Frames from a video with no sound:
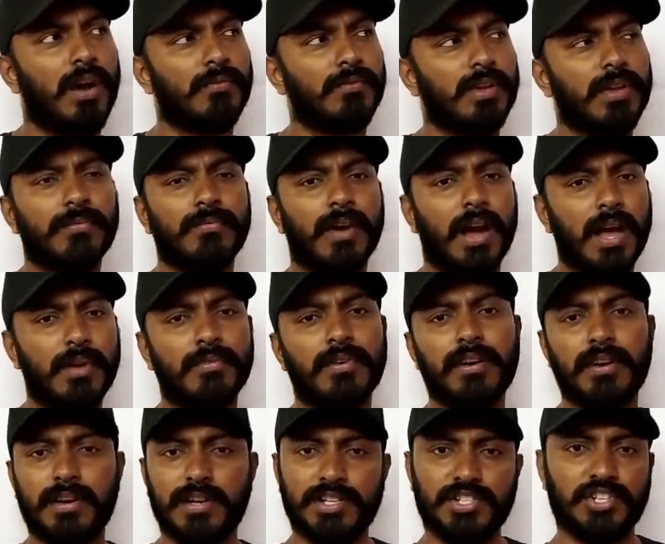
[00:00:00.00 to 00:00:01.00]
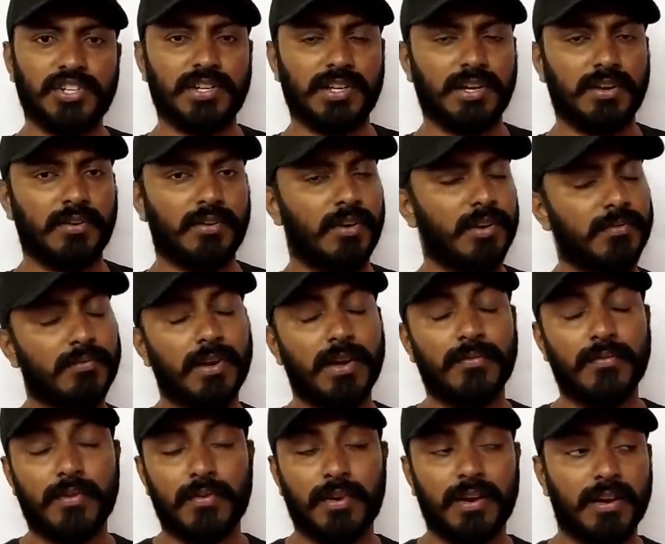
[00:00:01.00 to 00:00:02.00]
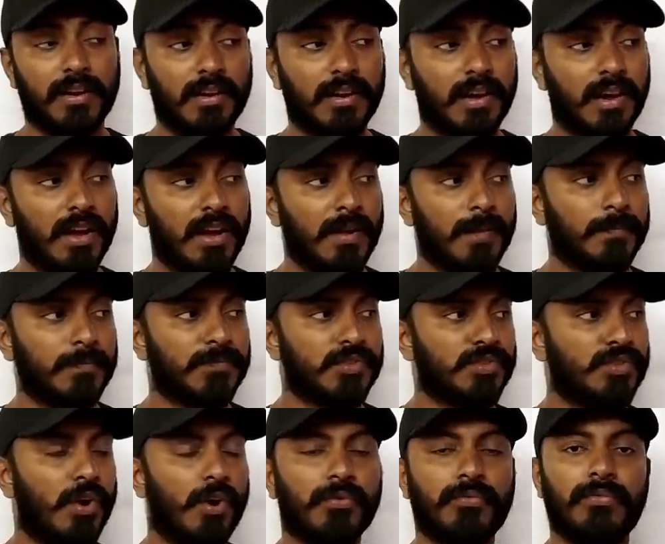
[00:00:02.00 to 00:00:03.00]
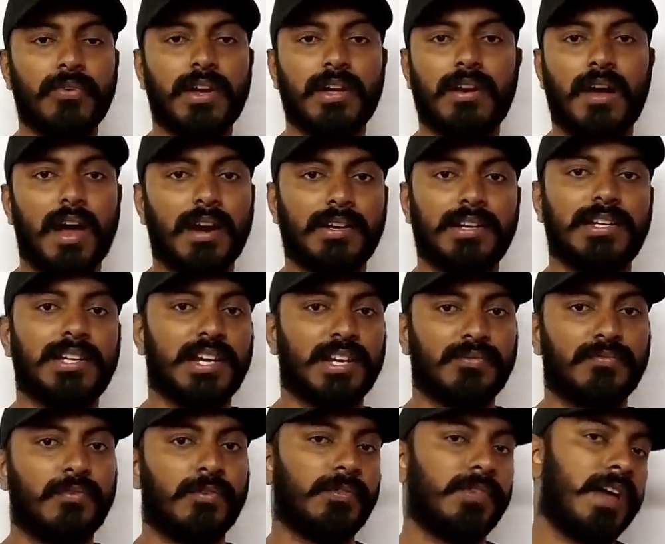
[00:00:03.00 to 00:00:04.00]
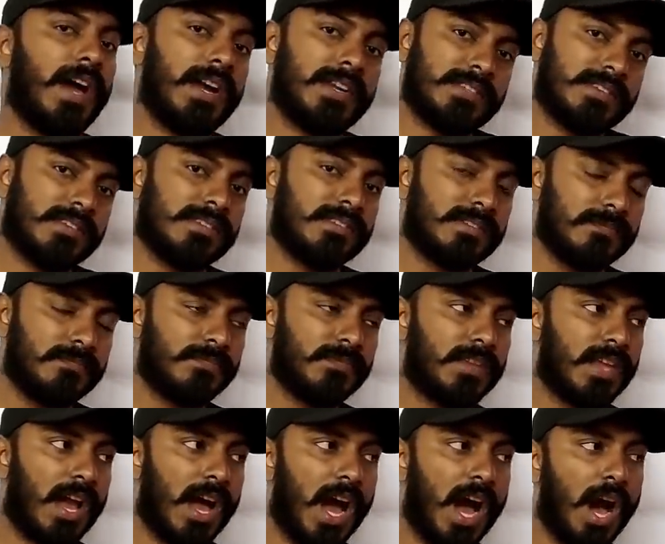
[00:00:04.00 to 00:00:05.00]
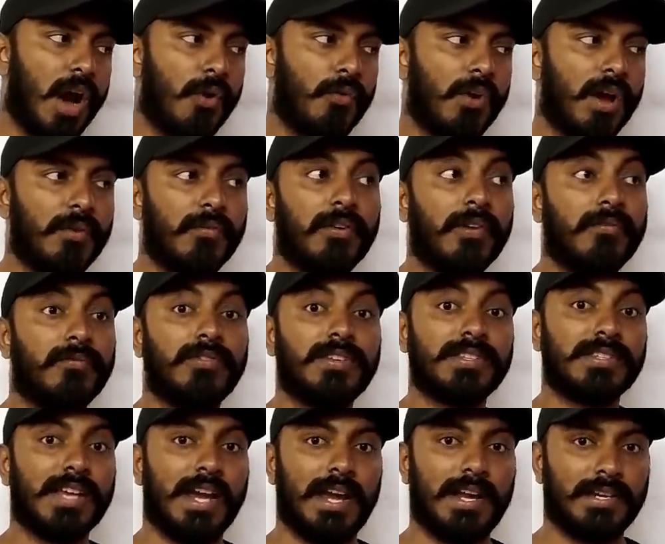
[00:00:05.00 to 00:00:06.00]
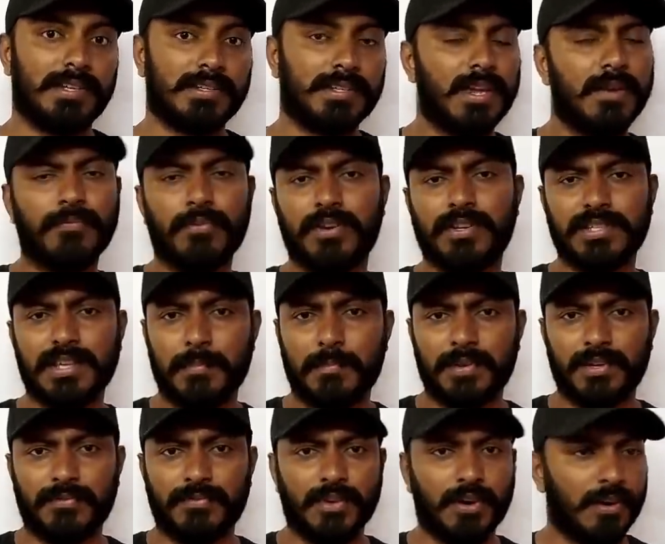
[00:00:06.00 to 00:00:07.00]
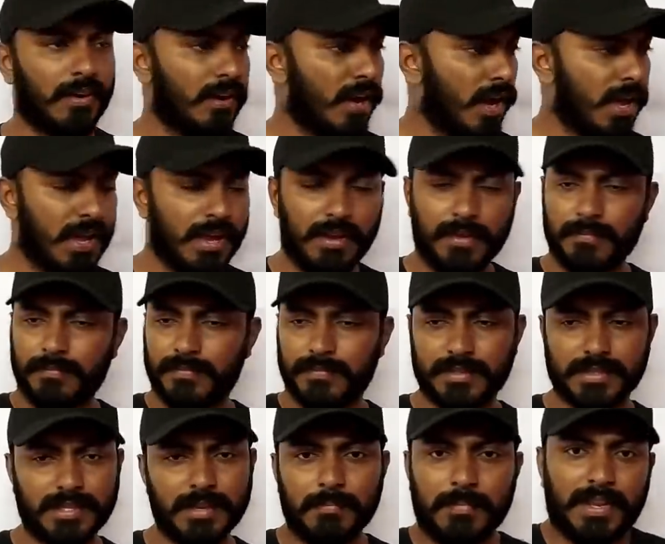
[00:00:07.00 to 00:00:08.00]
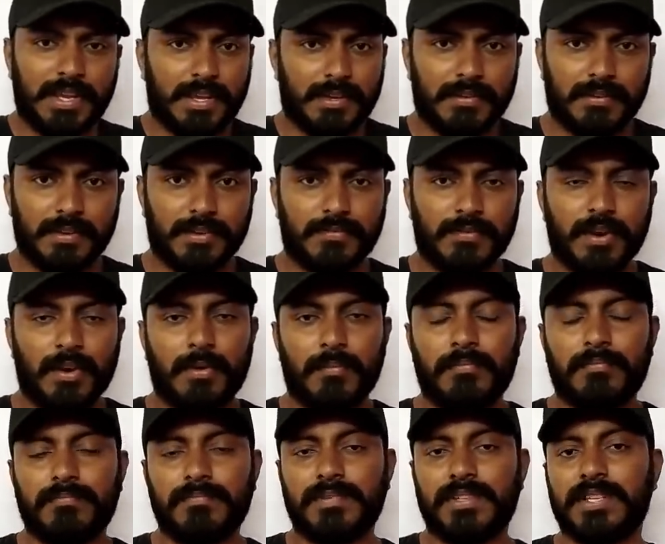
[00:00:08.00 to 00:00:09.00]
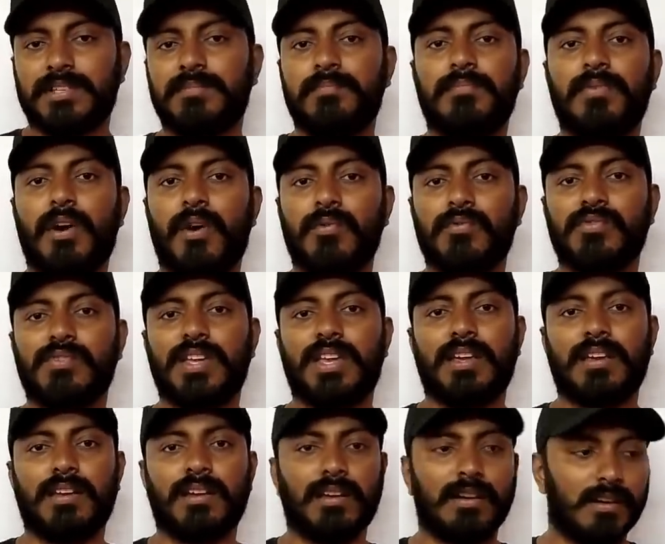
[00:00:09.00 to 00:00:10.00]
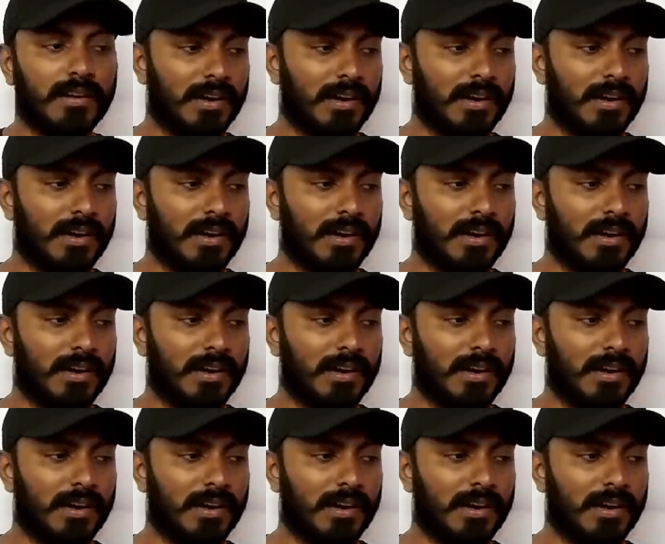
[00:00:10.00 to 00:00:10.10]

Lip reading: if I were an engineer or if I were a software architect for that system, how I would have designed. Say, for example, if you're simply, if you're just browsing